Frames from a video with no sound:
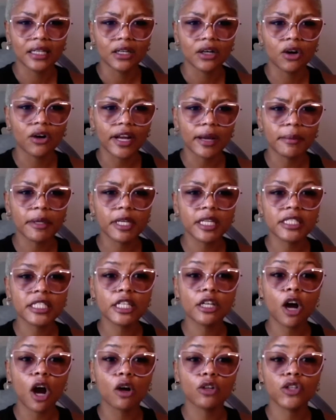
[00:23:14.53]
Okay, because
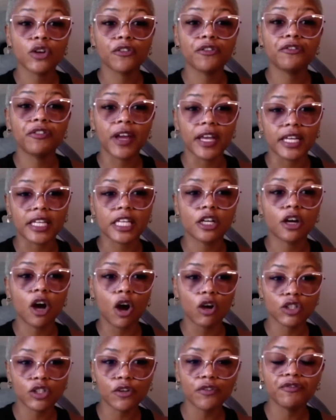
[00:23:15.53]
he calls her fake. He
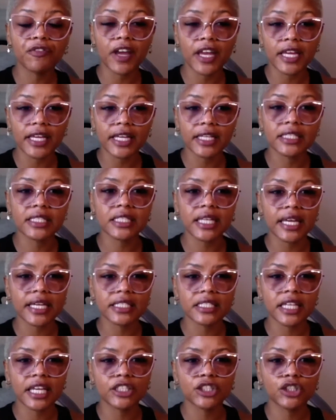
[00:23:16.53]
calls her fake and
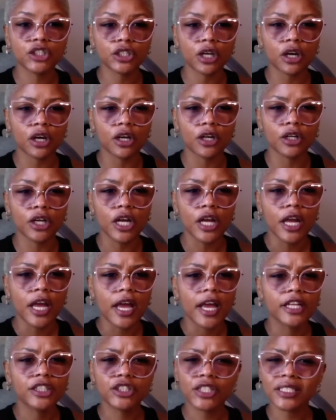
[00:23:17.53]
says that,
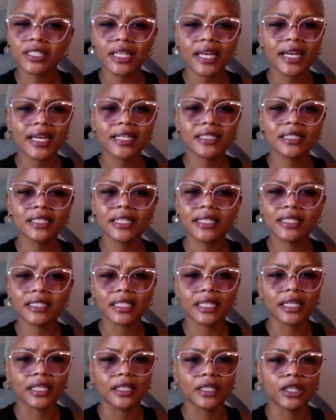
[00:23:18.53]
and she says,
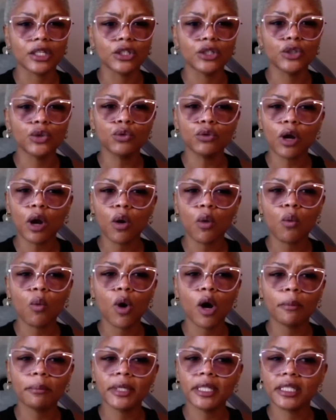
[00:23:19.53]
listen, you don't
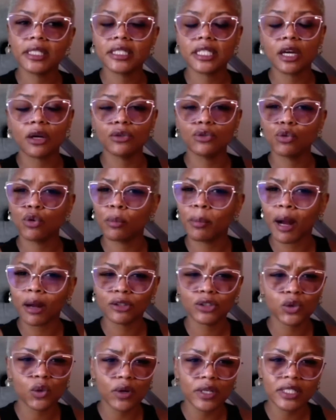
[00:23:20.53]
want me to tell you about
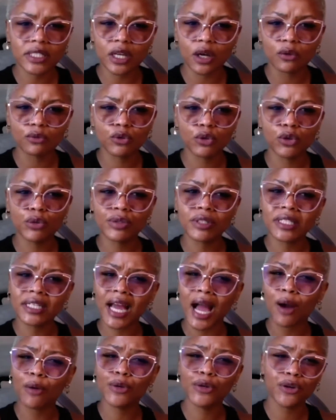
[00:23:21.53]
yourself. Do you see
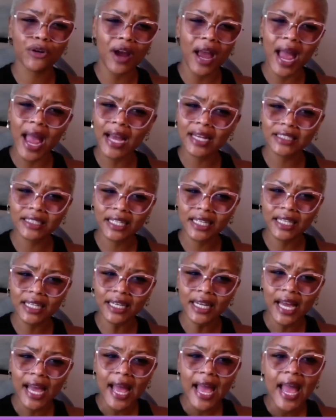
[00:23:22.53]
how you're acting?
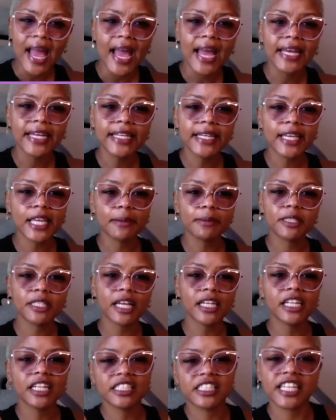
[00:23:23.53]
And he keeps
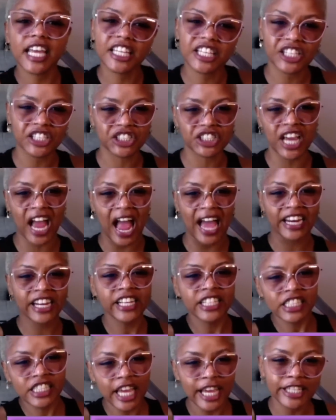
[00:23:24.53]
telling her, take your shot.
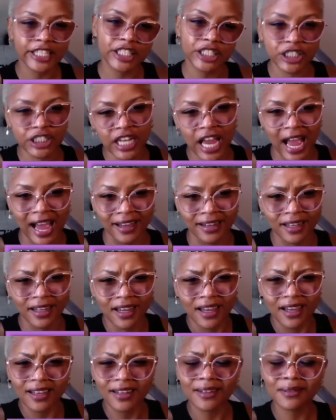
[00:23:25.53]
And I was
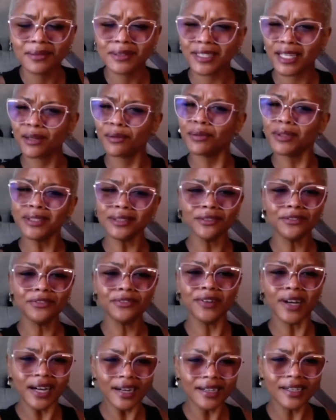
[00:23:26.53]
like, what the
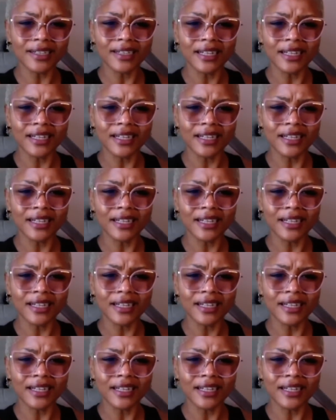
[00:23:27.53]
fuck?